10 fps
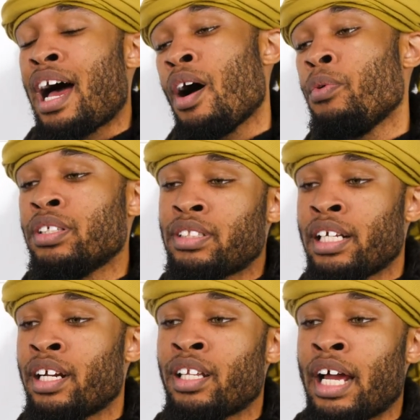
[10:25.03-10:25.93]
I wouldn't
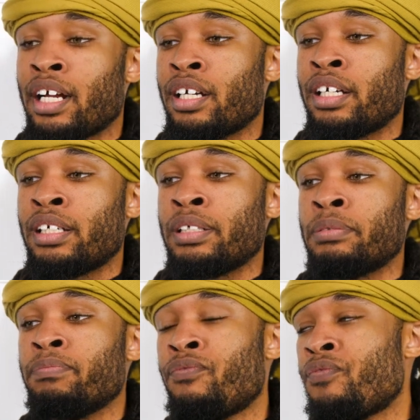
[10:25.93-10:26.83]
say they're like
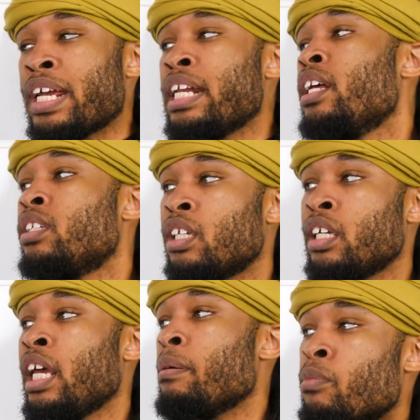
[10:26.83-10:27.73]
fiending to
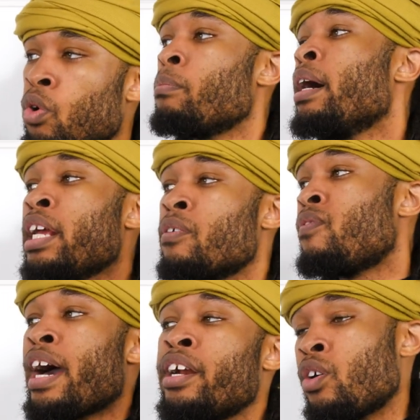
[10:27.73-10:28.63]
get more money and
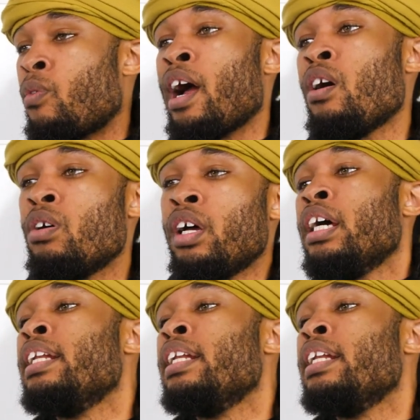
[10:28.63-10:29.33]
finding a route.